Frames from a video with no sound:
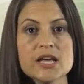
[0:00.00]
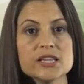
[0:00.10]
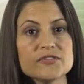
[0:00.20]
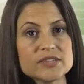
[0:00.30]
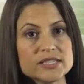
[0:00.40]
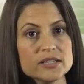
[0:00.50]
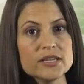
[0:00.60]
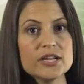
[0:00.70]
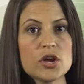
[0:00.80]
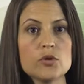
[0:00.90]
The
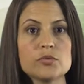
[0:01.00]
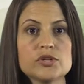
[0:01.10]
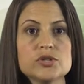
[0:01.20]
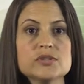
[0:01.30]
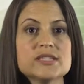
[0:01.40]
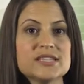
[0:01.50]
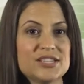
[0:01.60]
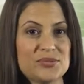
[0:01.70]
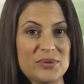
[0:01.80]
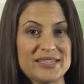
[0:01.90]
facility code reduces
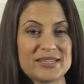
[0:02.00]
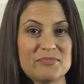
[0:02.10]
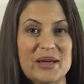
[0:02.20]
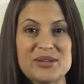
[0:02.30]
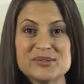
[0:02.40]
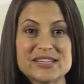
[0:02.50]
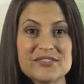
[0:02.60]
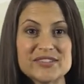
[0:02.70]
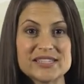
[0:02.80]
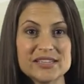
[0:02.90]
this risk by using a
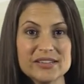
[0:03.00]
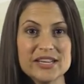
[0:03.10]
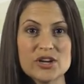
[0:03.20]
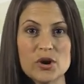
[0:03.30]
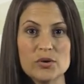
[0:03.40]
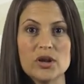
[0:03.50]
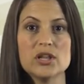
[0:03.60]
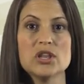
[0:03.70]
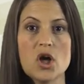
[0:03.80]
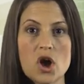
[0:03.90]
facility code
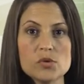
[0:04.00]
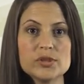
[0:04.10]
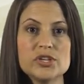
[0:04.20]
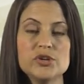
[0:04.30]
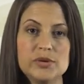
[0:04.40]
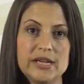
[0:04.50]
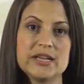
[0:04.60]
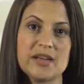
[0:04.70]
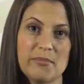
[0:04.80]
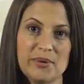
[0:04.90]
along with the
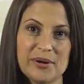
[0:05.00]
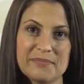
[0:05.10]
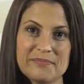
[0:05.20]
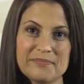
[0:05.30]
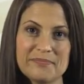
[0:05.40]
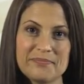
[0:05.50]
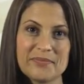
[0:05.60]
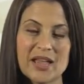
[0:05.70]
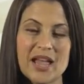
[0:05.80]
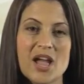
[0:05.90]
unique number.
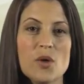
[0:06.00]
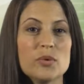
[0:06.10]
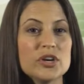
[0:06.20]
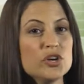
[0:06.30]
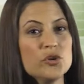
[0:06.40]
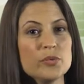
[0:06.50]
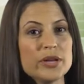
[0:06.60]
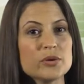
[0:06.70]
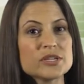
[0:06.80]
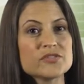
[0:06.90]
When a new
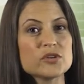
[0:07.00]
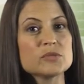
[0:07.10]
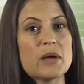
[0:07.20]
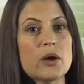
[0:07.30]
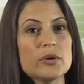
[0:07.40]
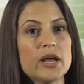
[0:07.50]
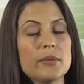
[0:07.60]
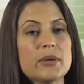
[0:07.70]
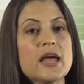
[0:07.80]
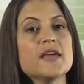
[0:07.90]
reader is first powered up,
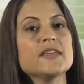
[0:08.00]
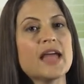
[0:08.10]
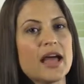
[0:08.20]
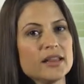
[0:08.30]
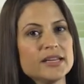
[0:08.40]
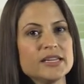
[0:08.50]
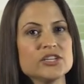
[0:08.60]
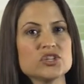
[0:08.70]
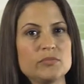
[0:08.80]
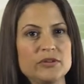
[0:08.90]
the LED
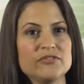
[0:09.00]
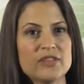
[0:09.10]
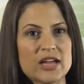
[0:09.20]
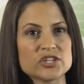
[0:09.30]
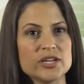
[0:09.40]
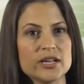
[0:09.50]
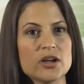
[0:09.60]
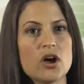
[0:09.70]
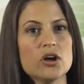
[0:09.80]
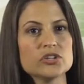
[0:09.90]
should be flashing,
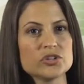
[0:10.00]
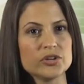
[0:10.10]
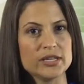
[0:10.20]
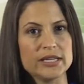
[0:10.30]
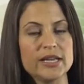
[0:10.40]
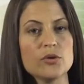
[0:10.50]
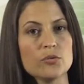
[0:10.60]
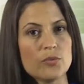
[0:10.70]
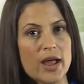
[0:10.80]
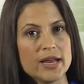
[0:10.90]
alternately
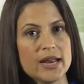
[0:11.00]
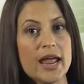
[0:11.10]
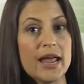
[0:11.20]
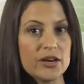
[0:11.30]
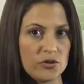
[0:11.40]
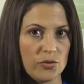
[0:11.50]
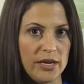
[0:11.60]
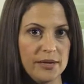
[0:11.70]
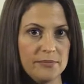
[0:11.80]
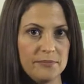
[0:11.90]
red and
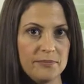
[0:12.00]
green.